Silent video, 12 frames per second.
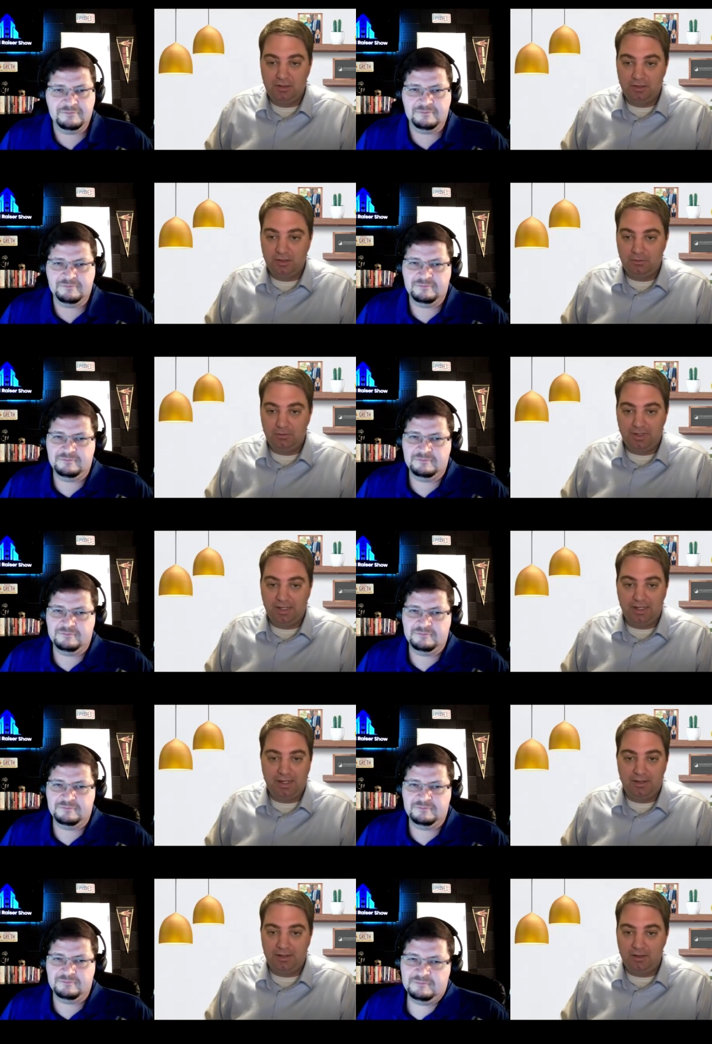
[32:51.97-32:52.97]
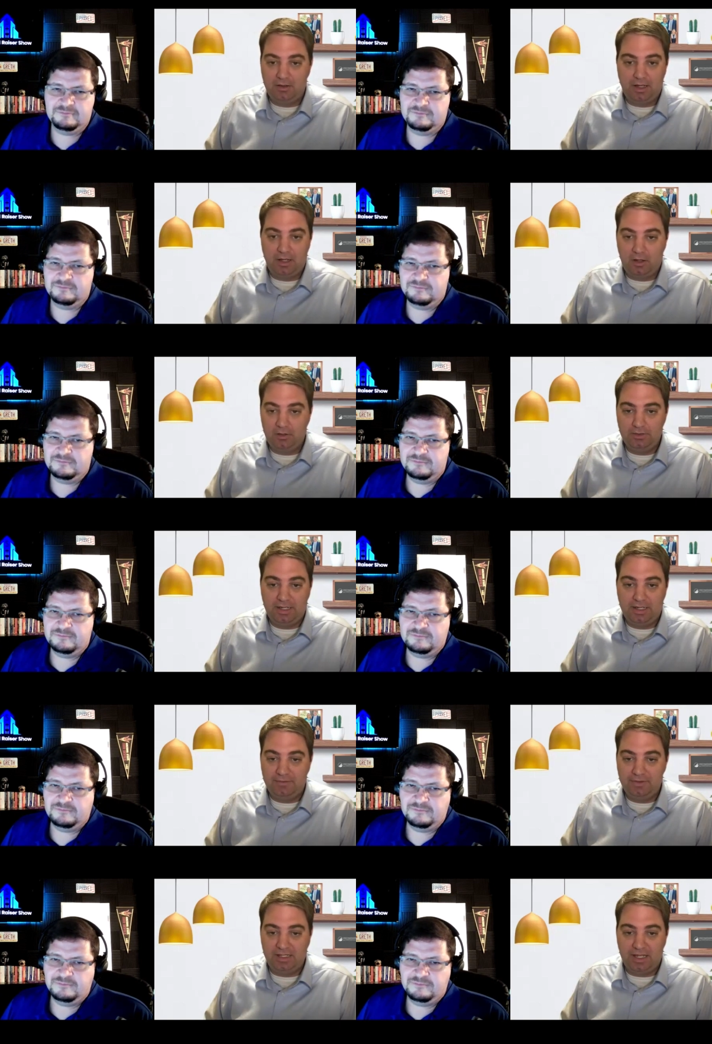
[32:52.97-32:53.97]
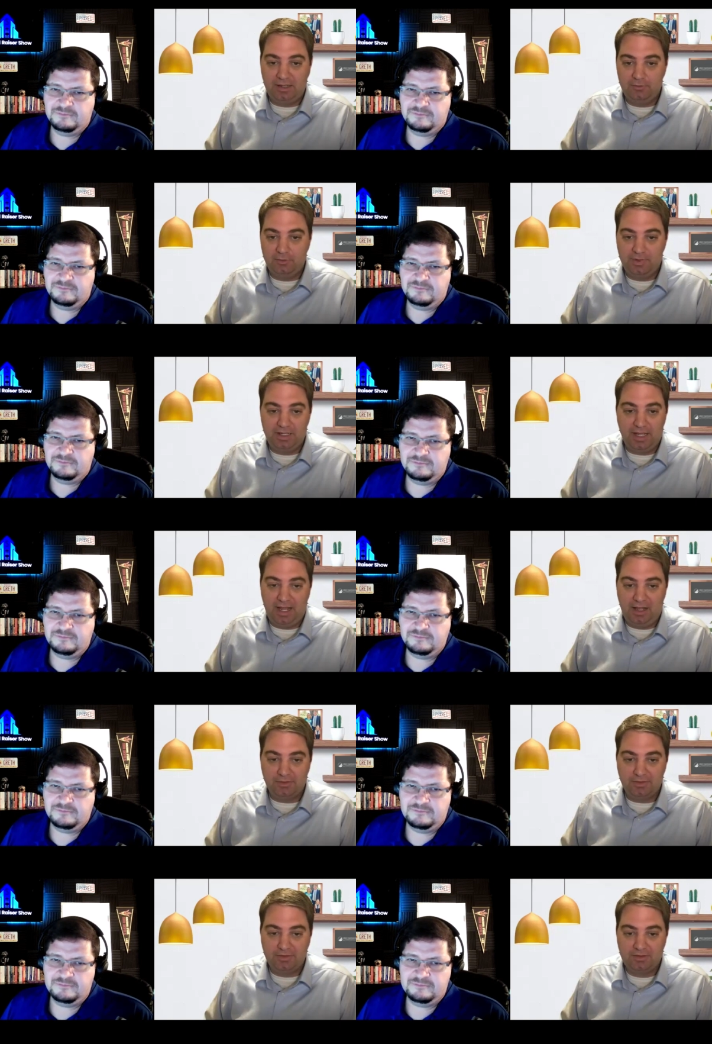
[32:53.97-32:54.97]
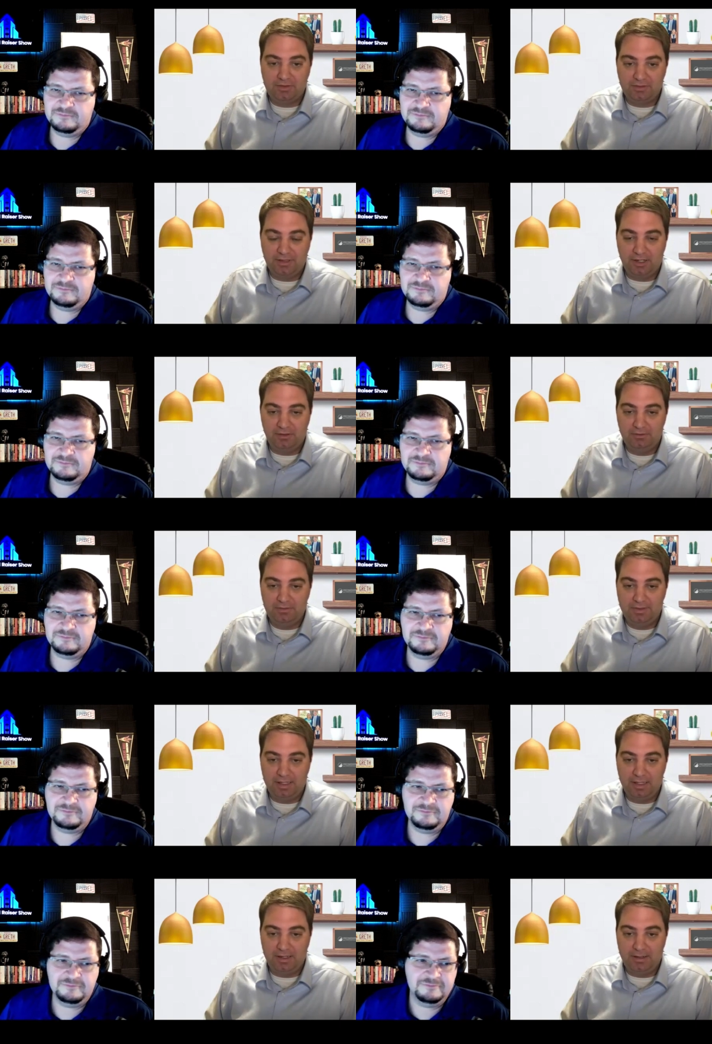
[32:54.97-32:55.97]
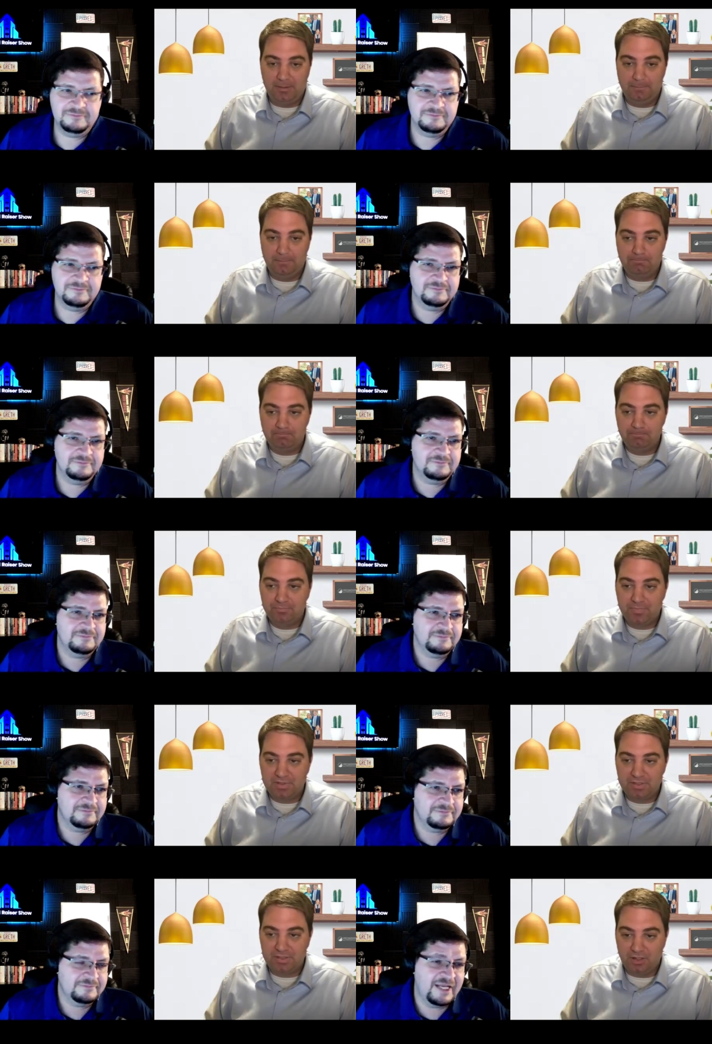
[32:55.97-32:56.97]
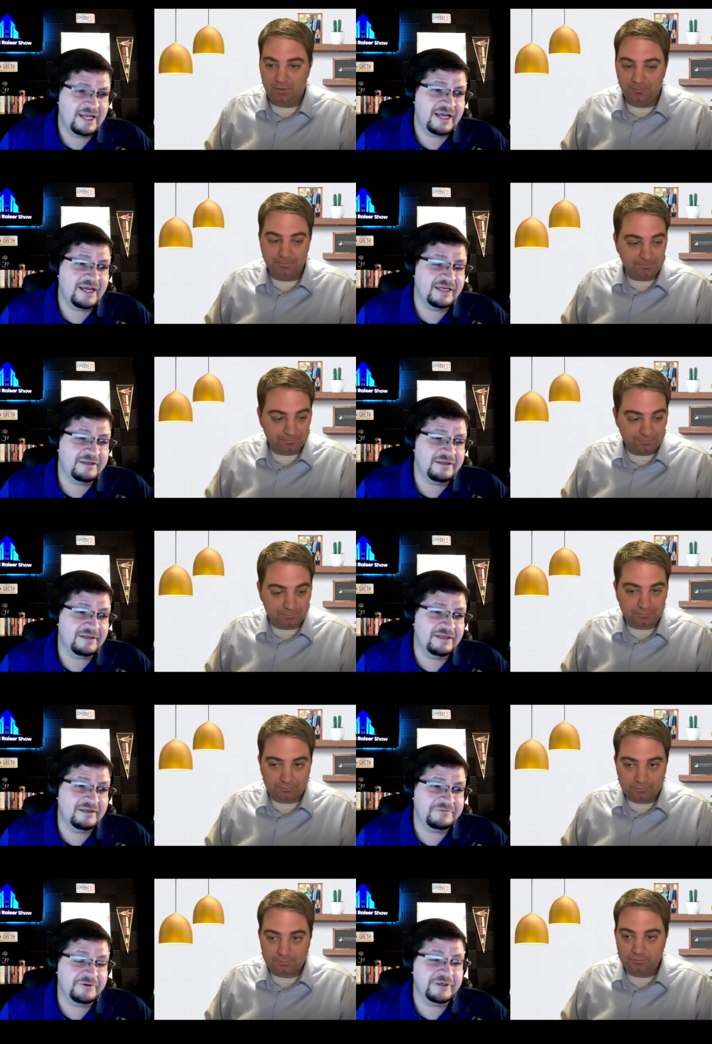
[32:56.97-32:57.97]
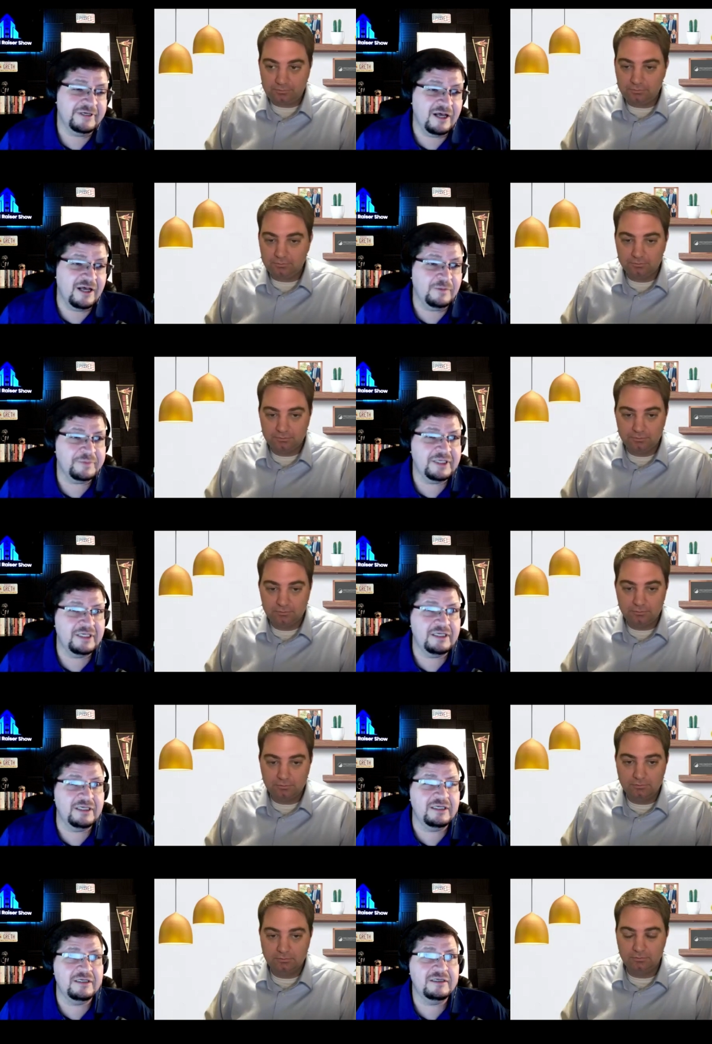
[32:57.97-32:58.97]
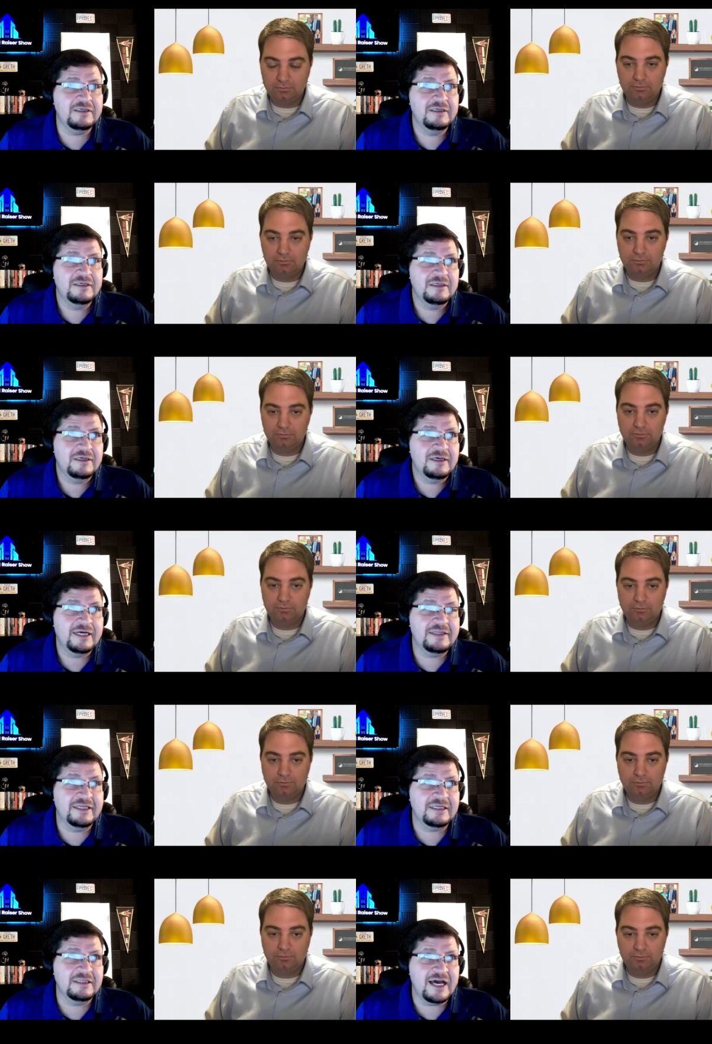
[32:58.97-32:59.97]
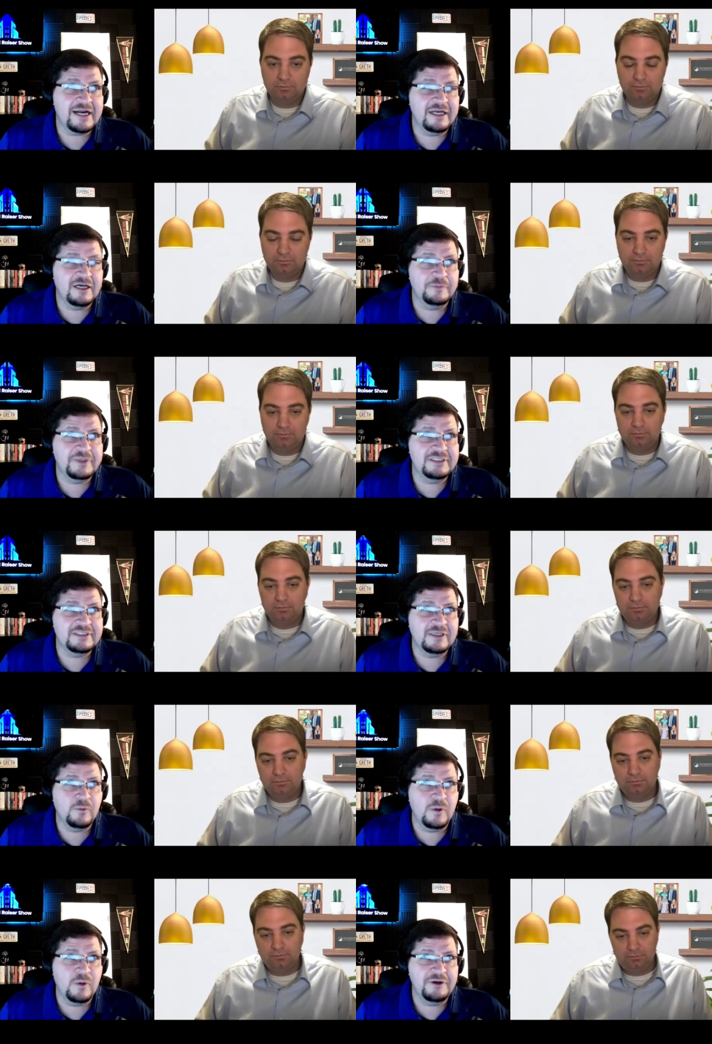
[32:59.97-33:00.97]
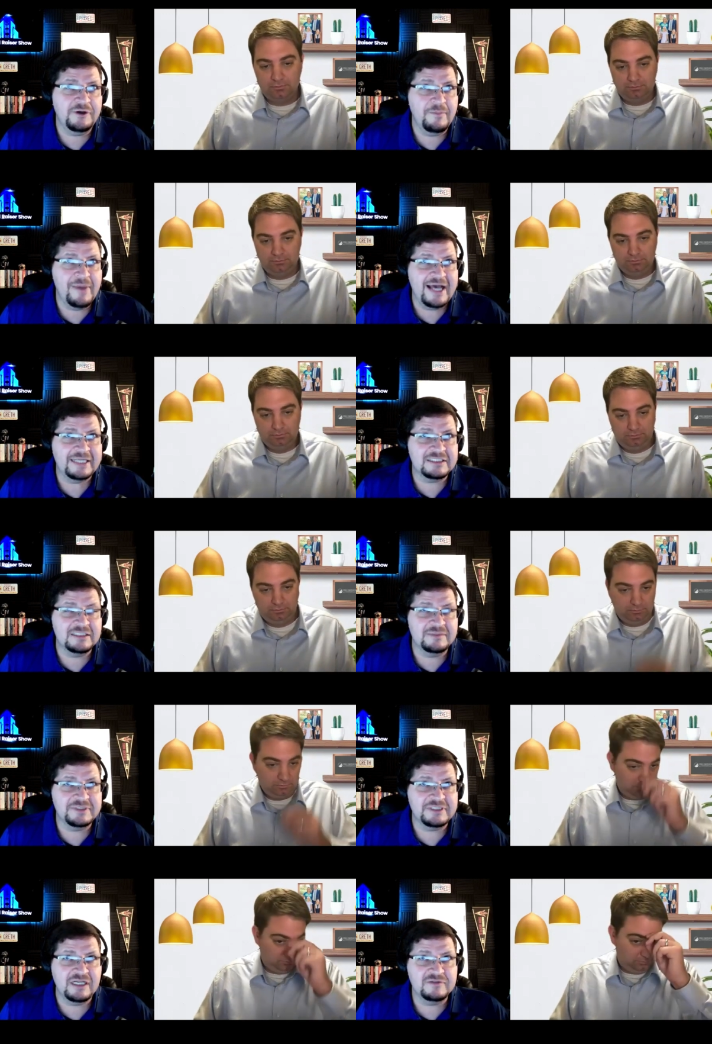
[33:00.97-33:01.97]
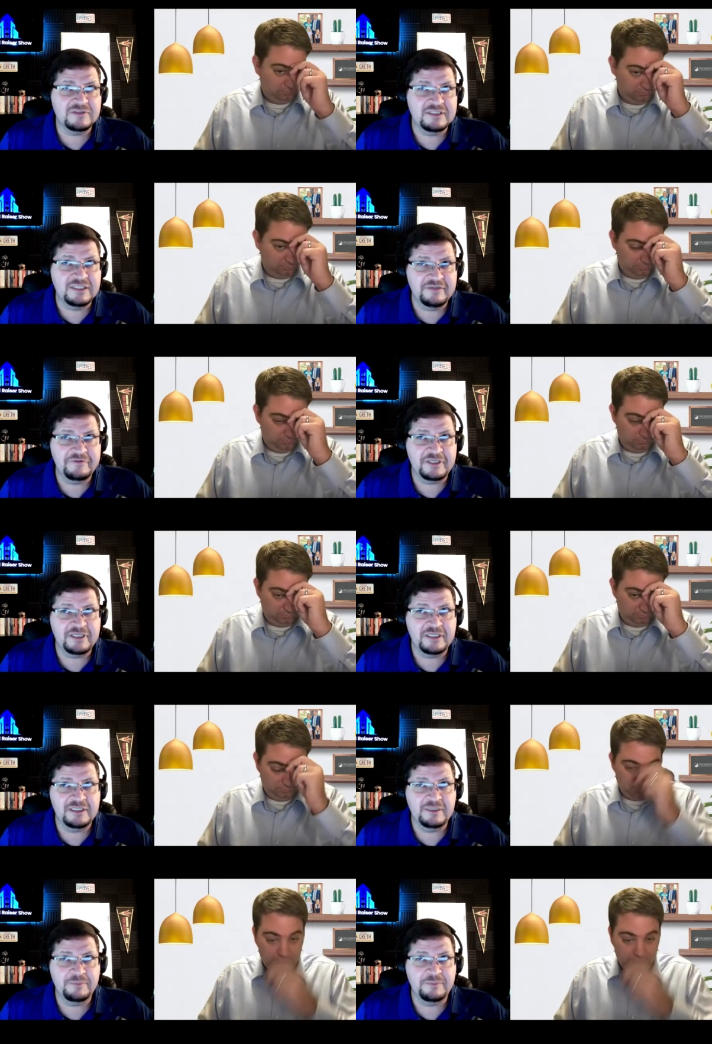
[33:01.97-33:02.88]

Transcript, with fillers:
Speaker 1: you know, all day every day would be a house, you know. Um so Yeah,
Speaker 2: and it, and if you're an LP, I think a lot of LPs they want to imagine themselves living in the